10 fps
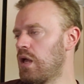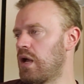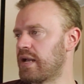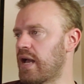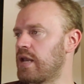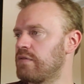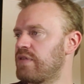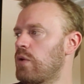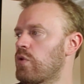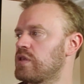Again, if
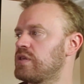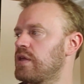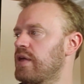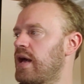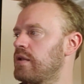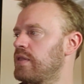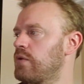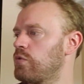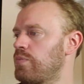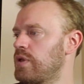they were to say that,
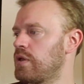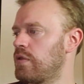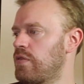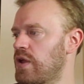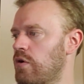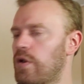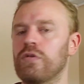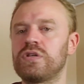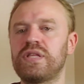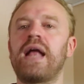that would be their
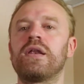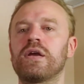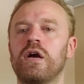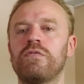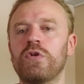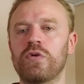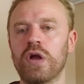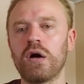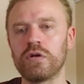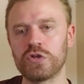understanding of your
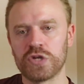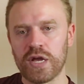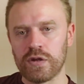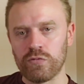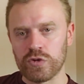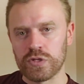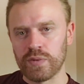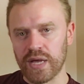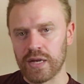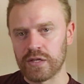knowledge and of
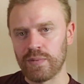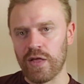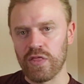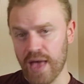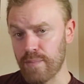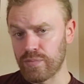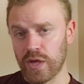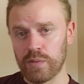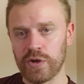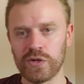wisdom. Again, it's about them,
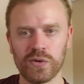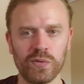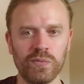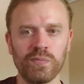not about you.